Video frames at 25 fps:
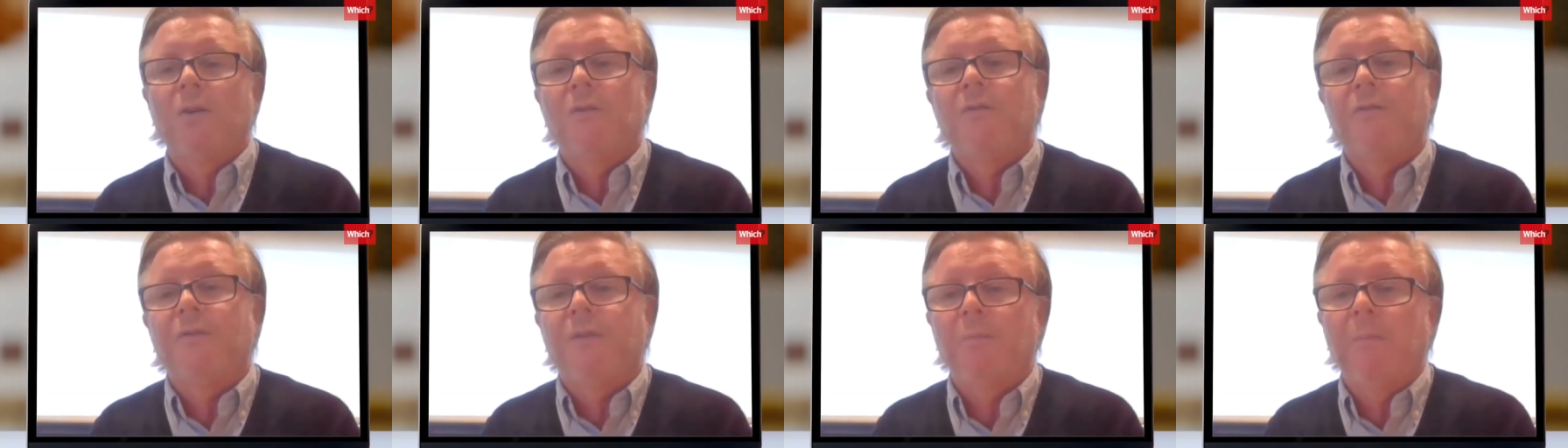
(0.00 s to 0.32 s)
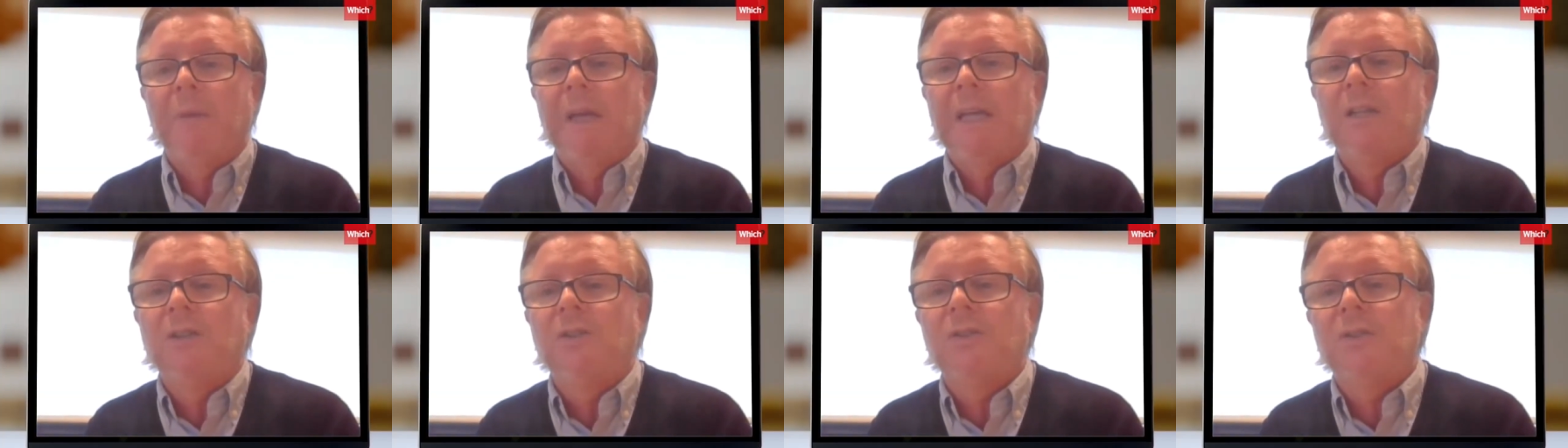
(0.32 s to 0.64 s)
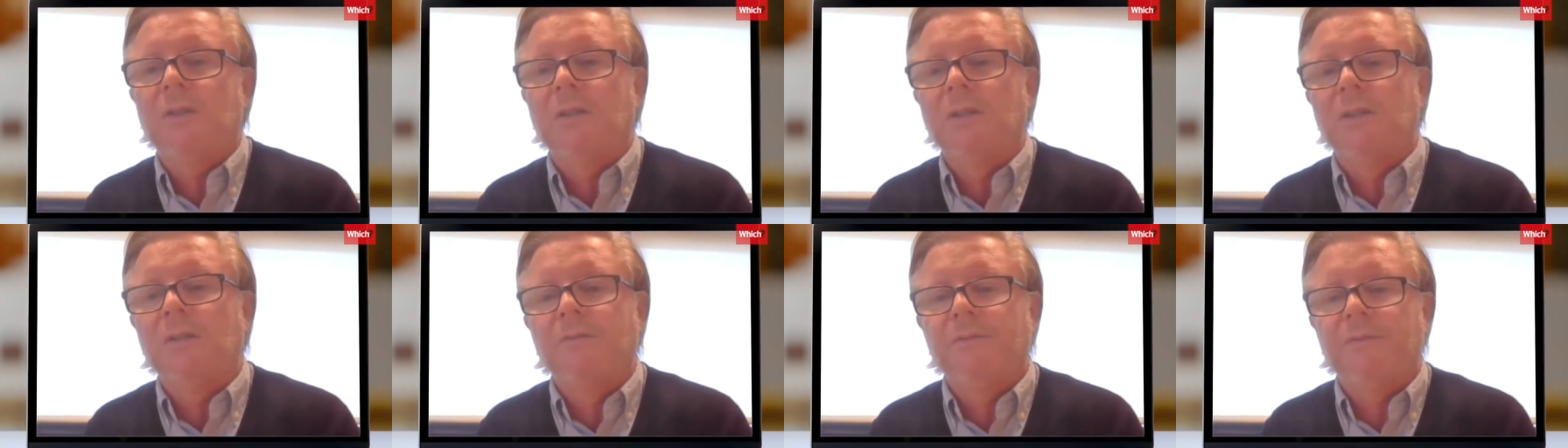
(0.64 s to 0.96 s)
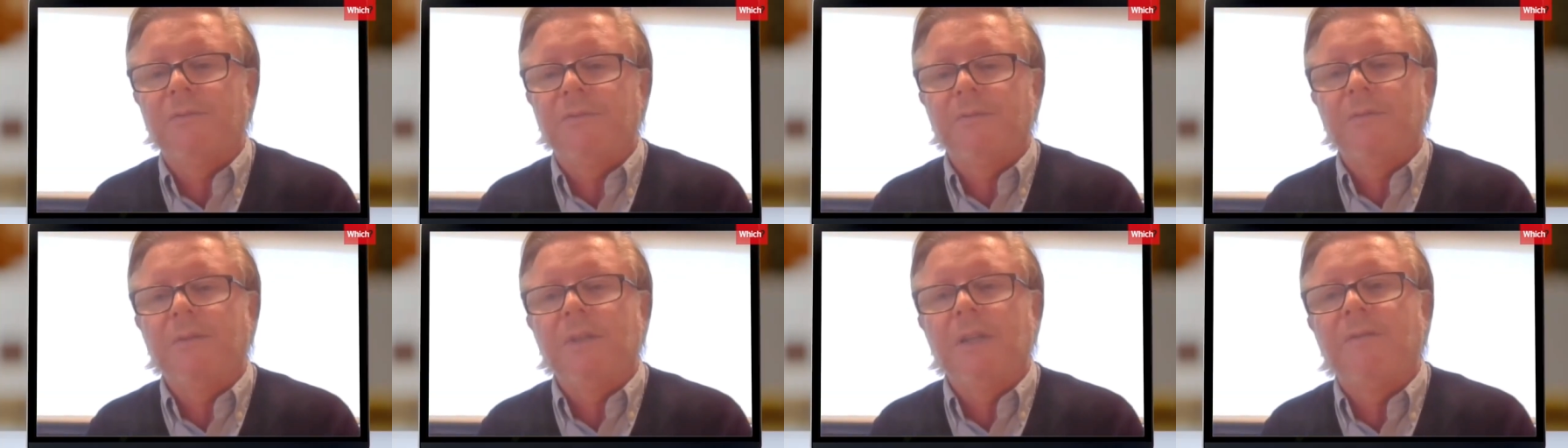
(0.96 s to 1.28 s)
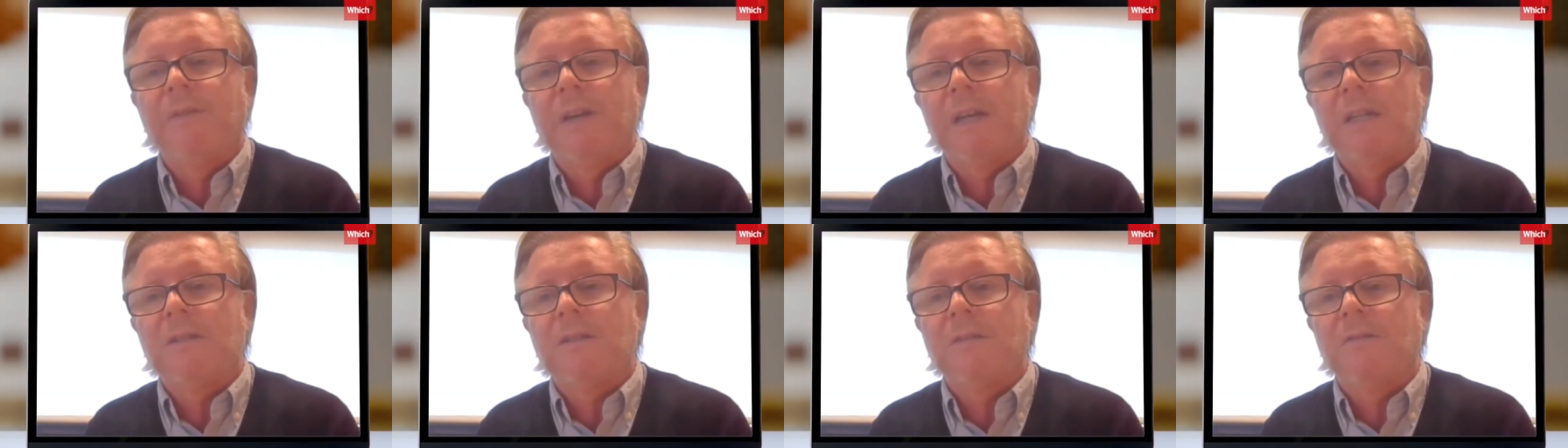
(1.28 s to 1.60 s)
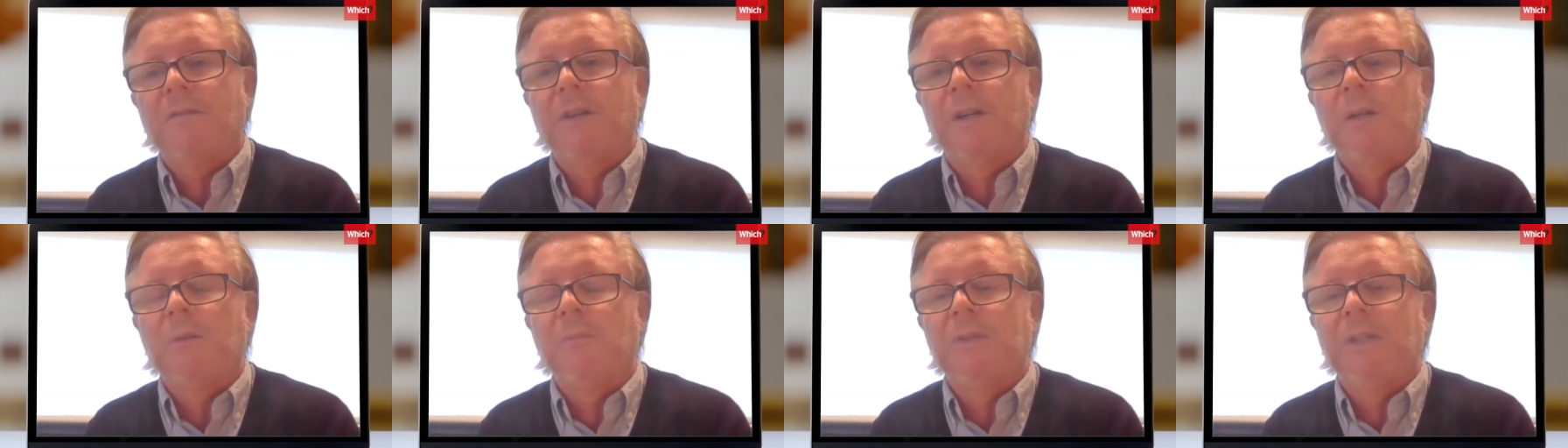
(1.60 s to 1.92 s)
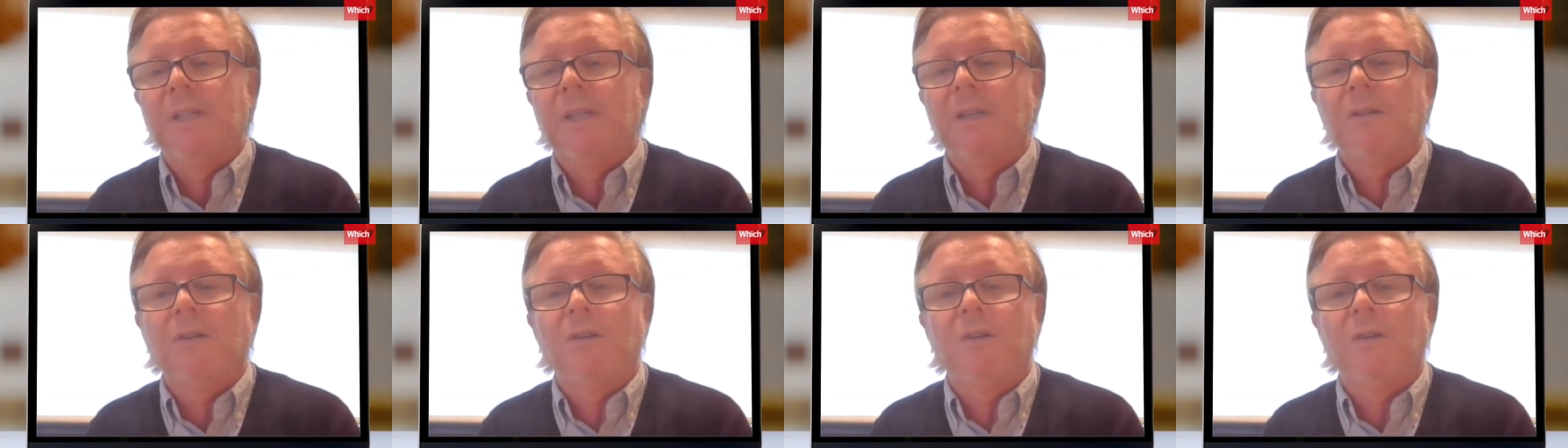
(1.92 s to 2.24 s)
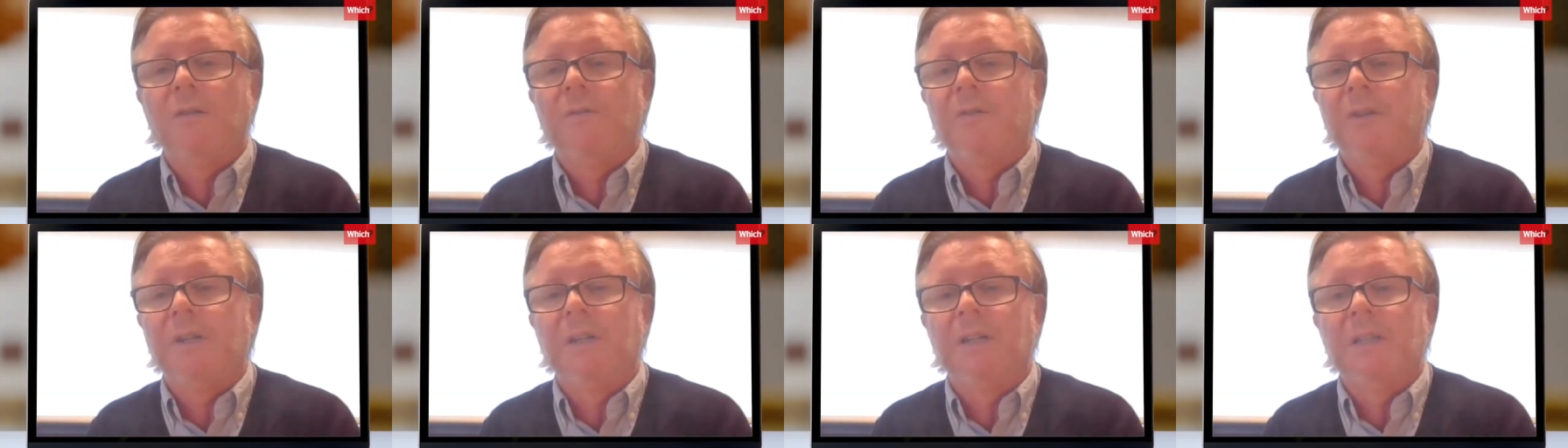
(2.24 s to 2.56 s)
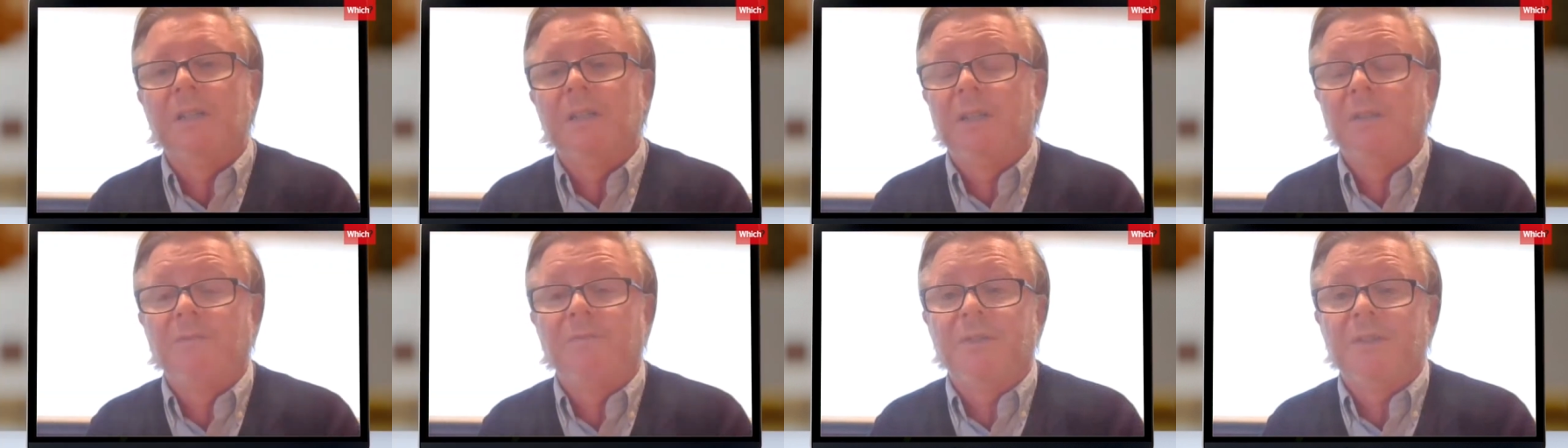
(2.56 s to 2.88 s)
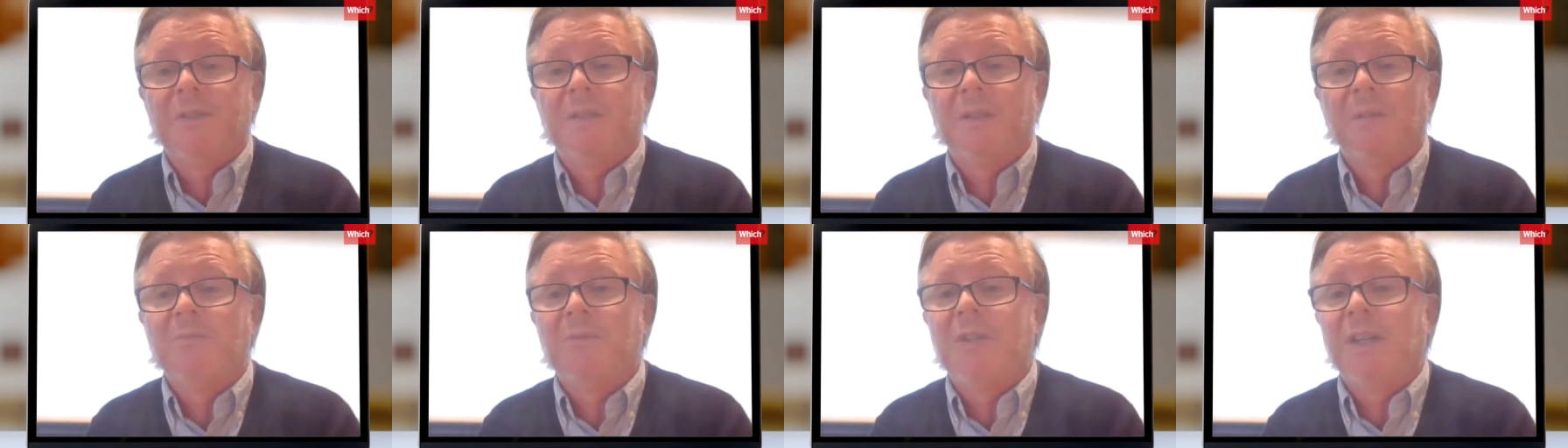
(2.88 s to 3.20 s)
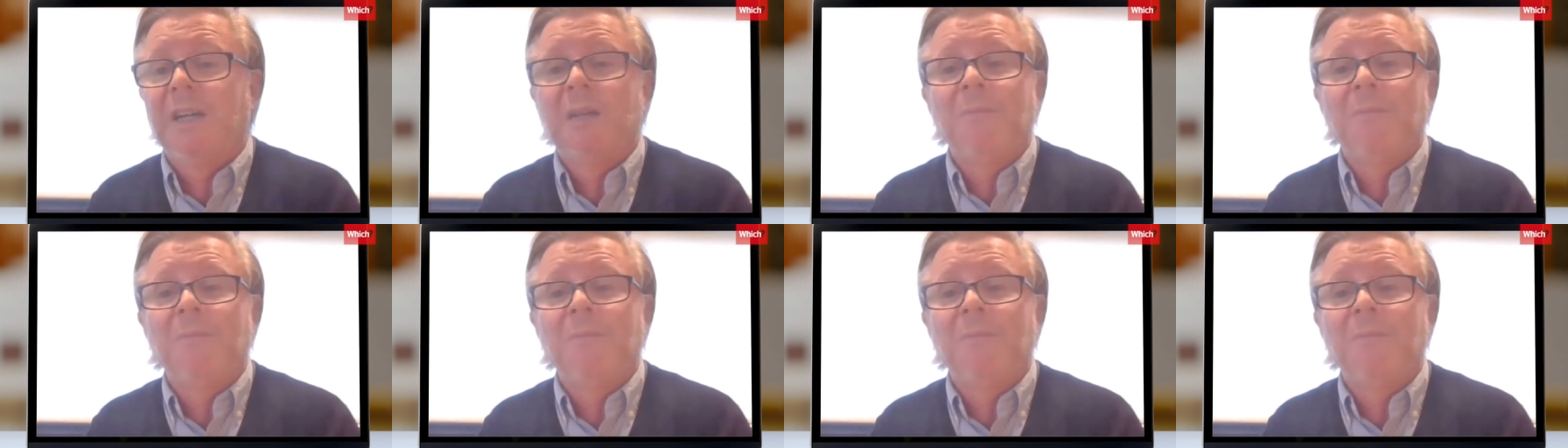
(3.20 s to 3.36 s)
confirmation of the effects of vitamin D on COVID 19 for some